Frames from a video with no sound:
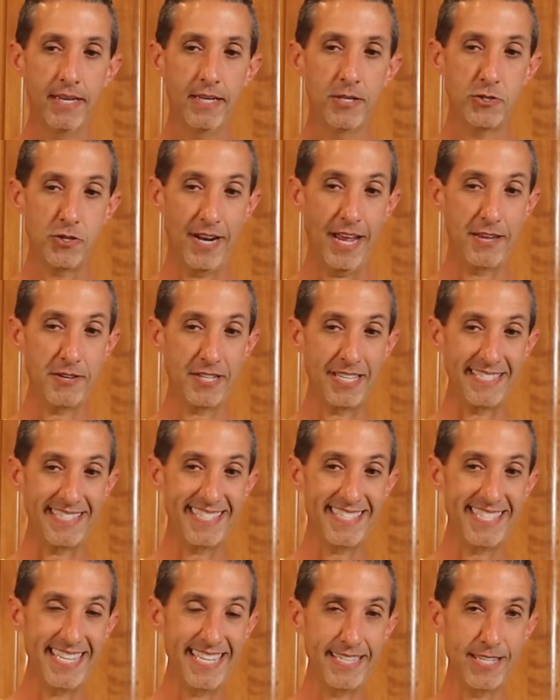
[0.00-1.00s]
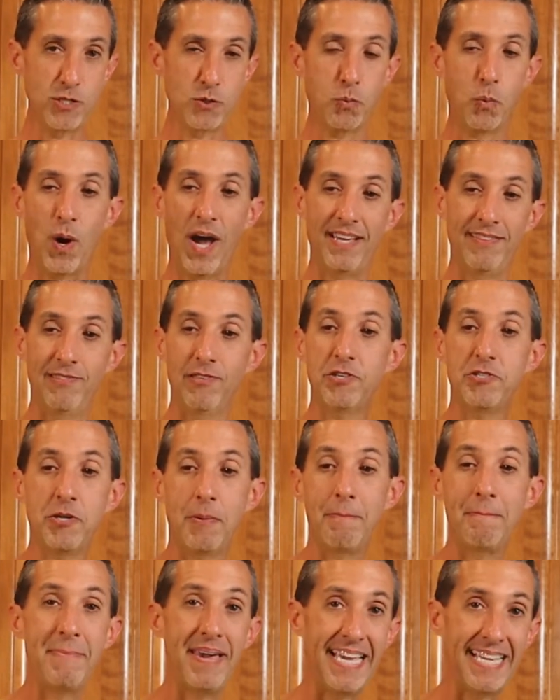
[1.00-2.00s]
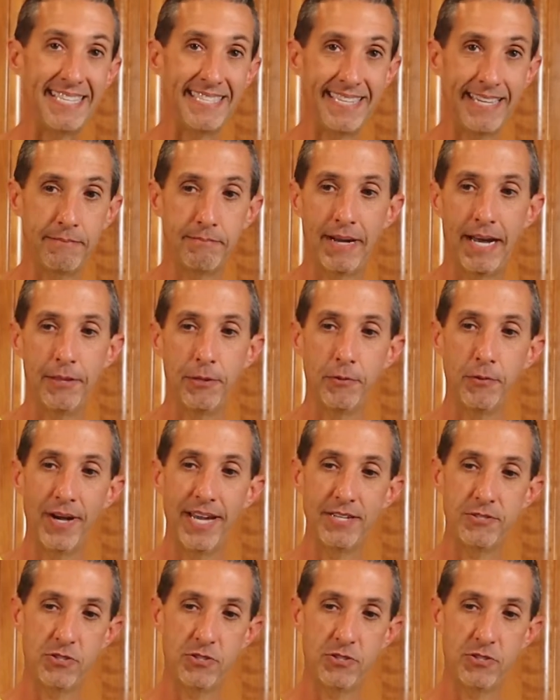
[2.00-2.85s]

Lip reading: So now you can see this wine looks amazing, by the way.